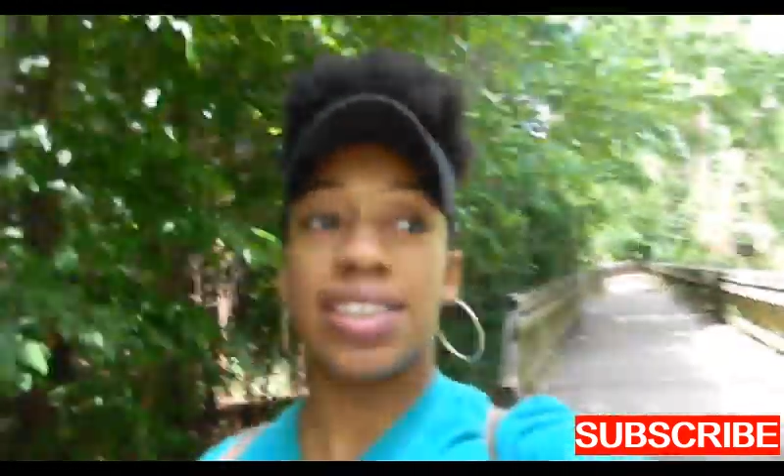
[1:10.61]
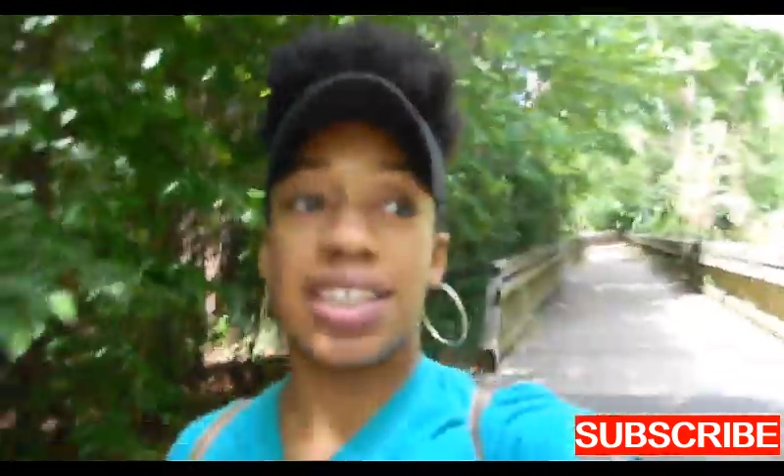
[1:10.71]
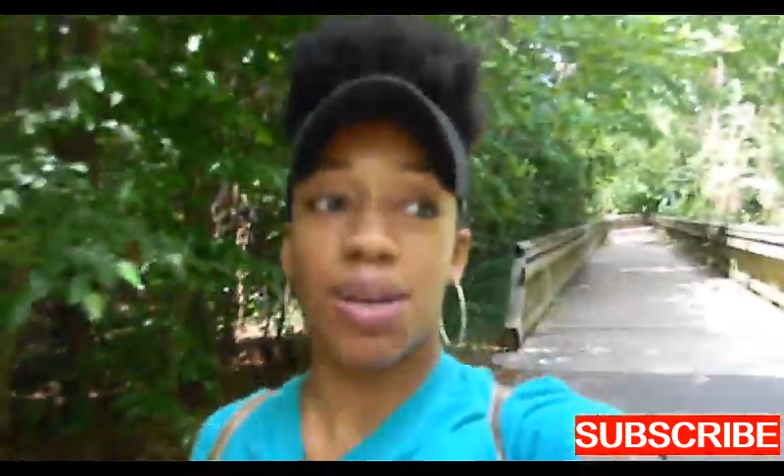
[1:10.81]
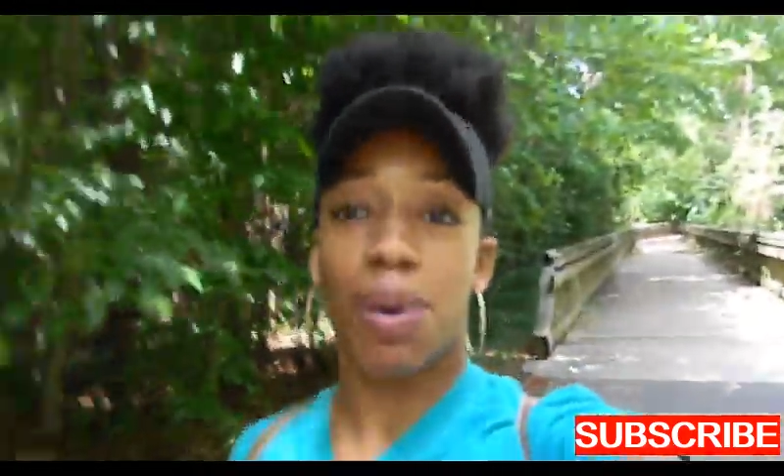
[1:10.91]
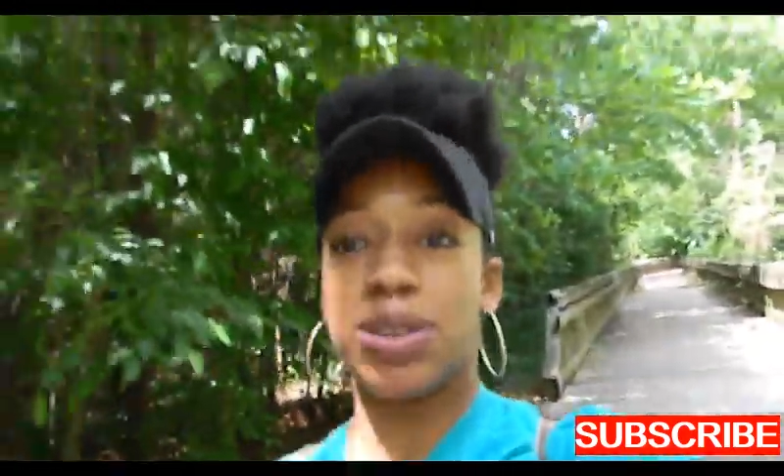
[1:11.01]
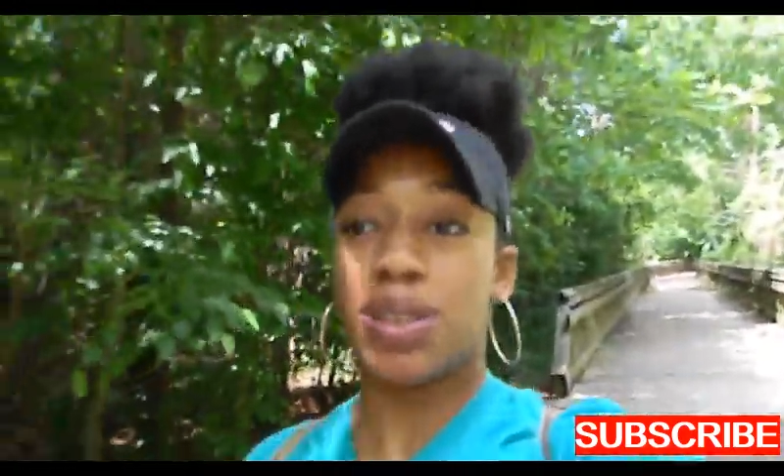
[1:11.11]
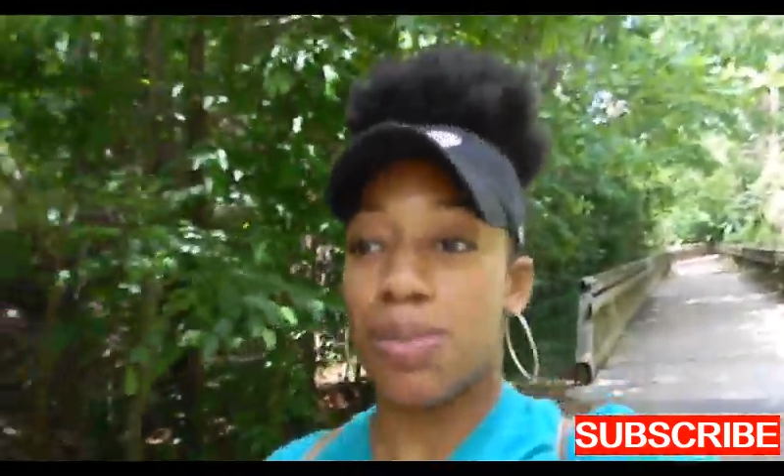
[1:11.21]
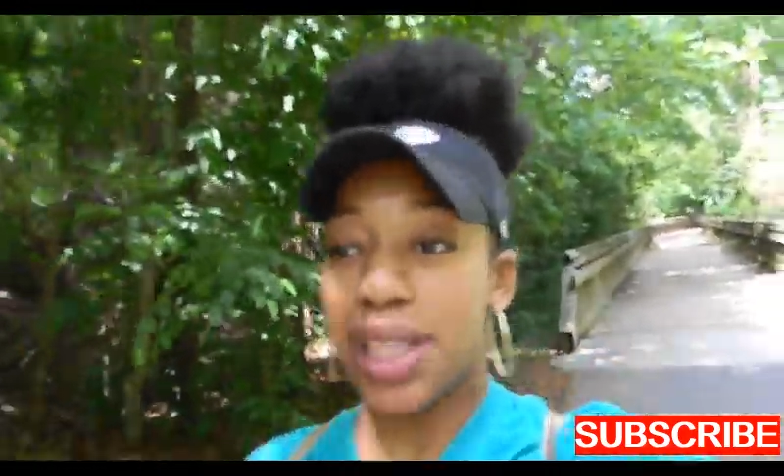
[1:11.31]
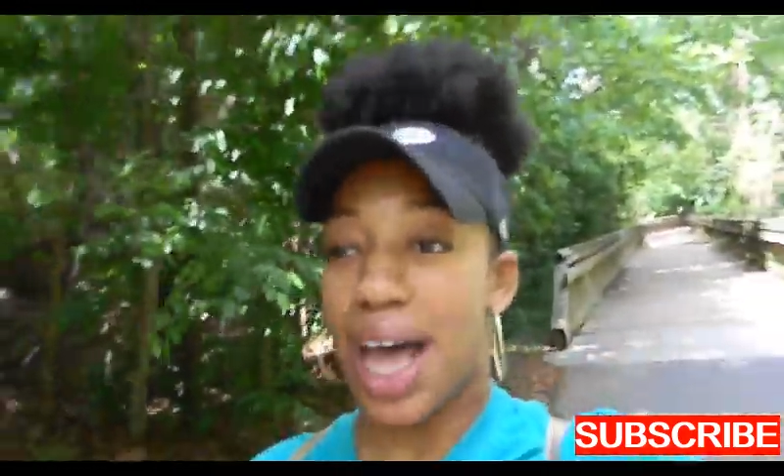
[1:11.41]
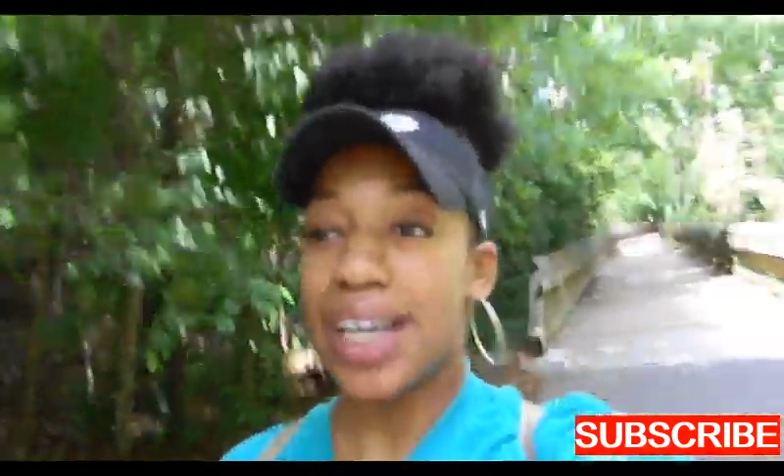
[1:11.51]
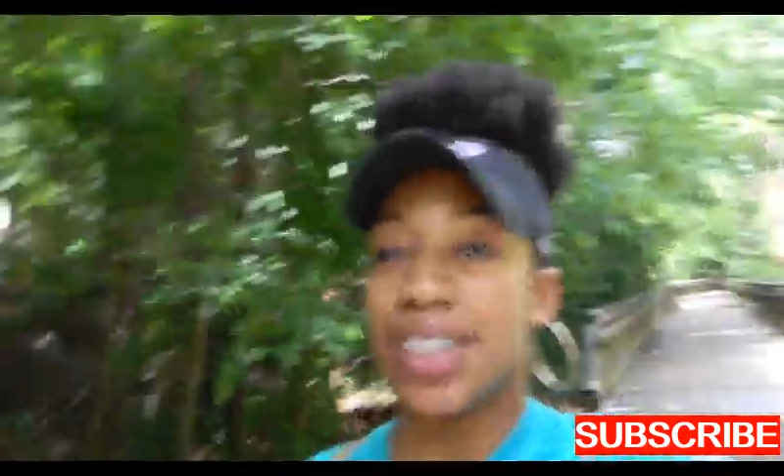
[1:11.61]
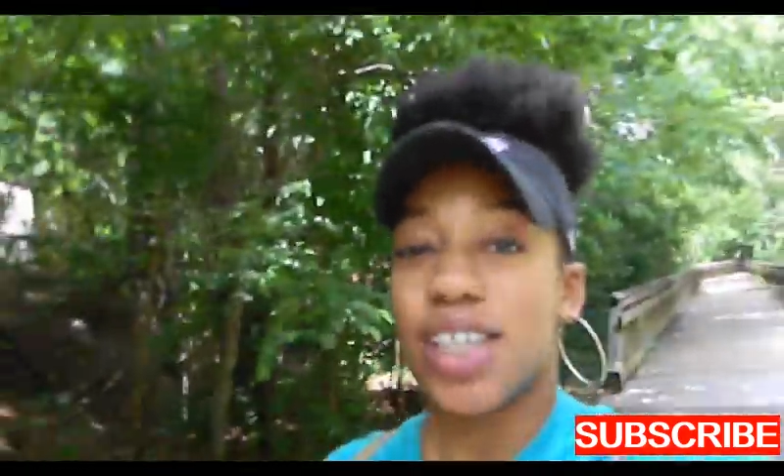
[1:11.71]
It's supposed to be like